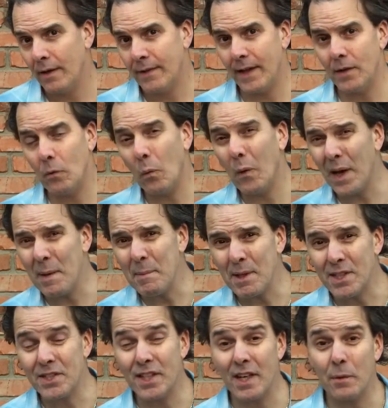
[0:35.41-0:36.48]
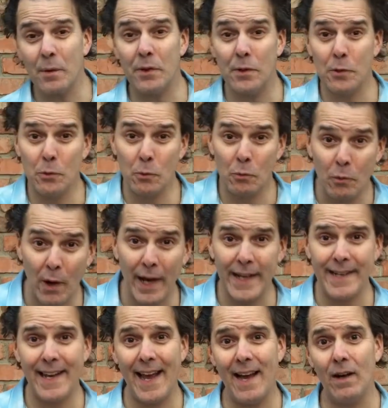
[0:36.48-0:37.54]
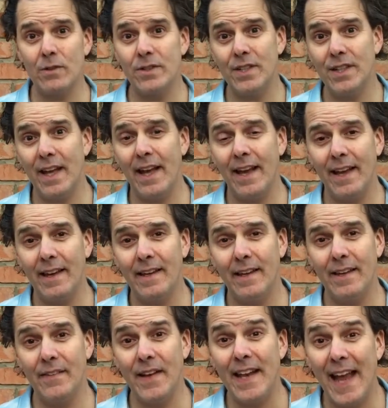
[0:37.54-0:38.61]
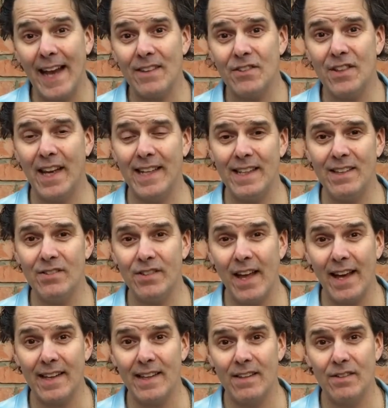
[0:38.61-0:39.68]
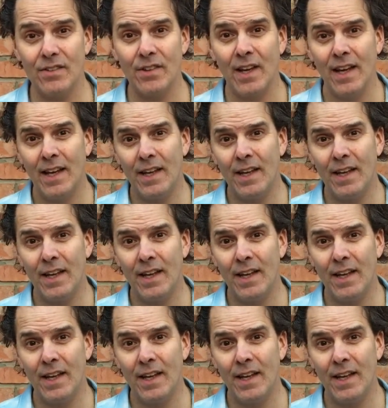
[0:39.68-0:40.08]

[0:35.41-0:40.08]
then what I'm going to share with you right now today in the next 90 seconds